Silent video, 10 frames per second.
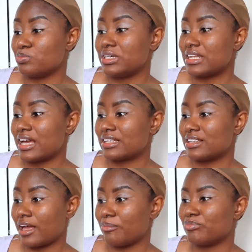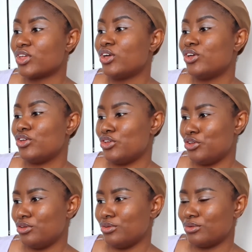be like them.
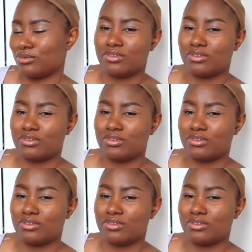Ew.